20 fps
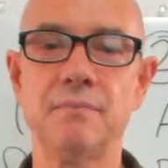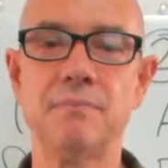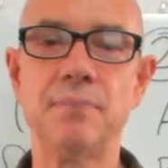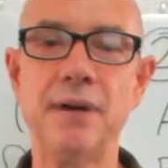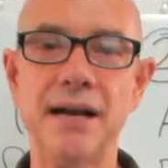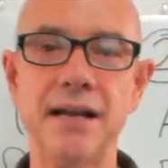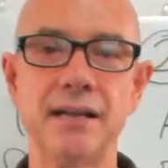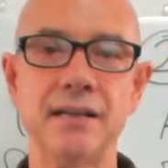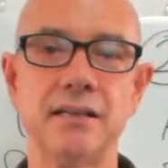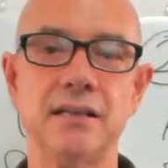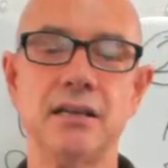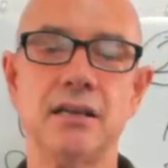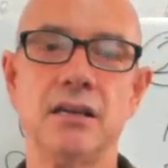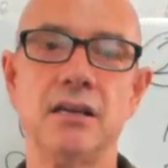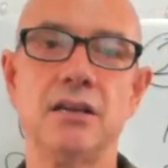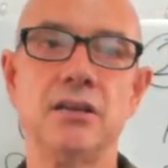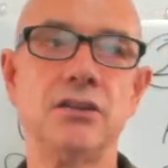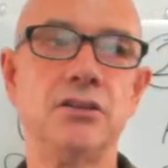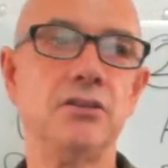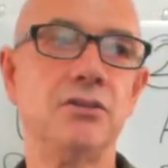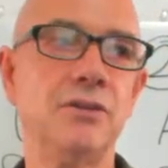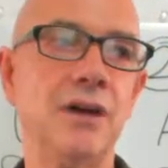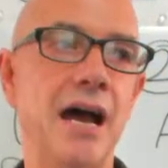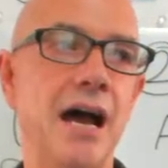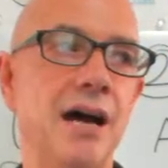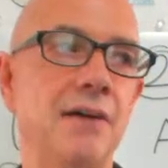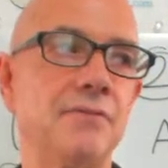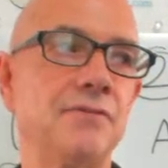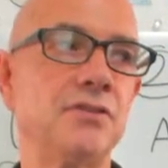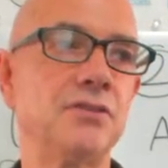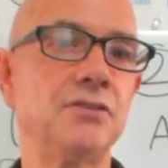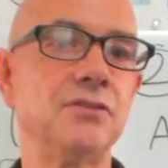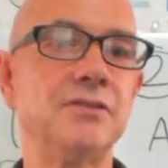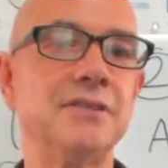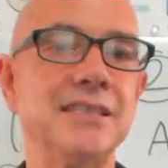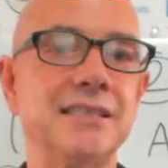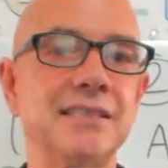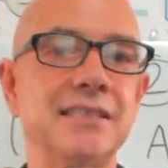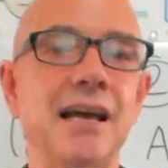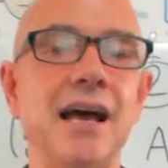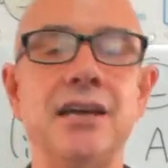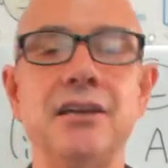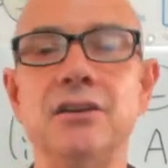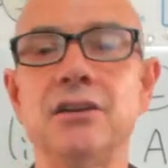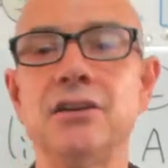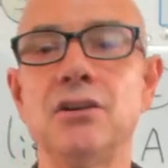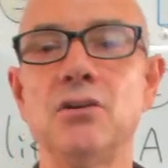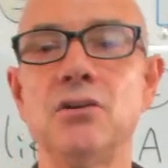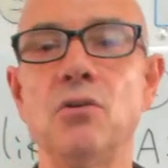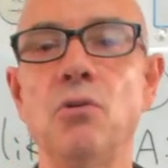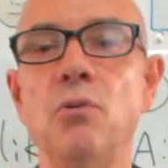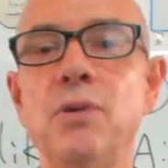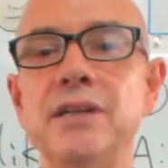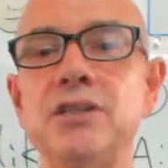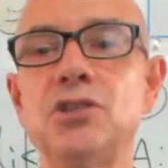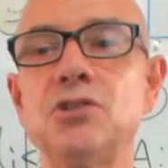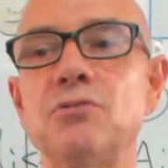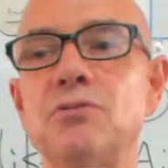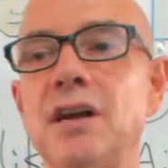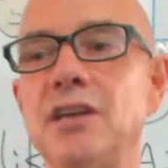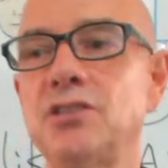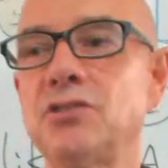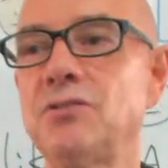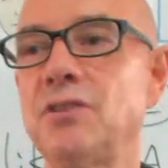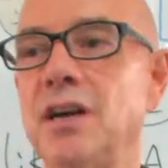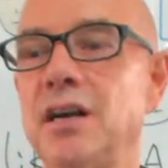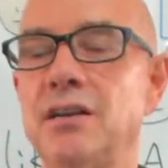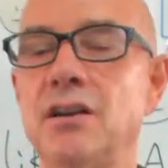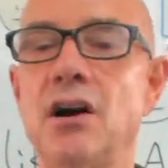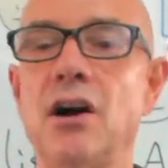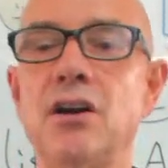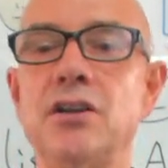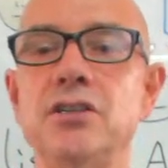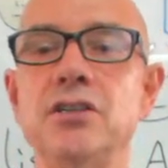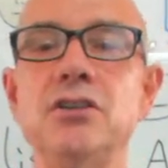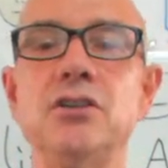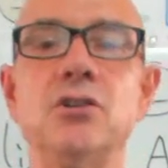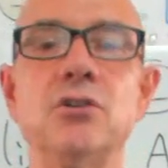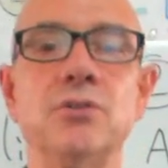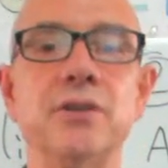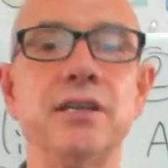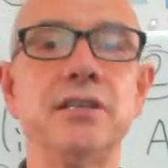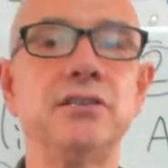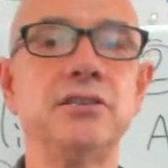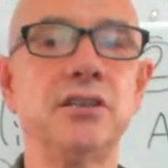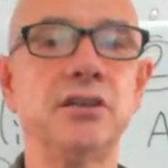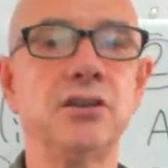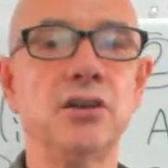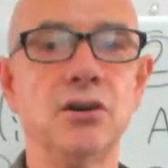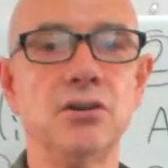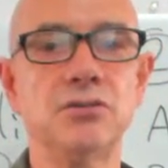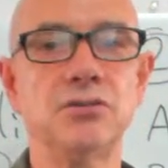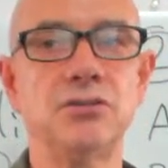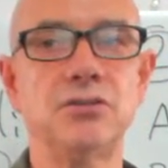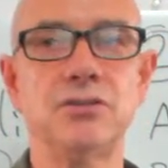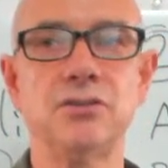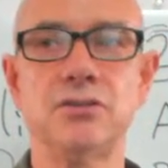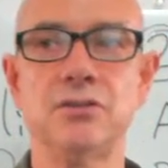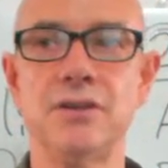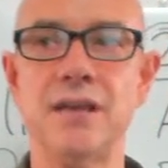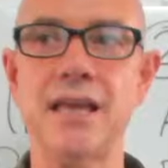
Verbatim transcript: but you have to decide which restaurant are you going to go to?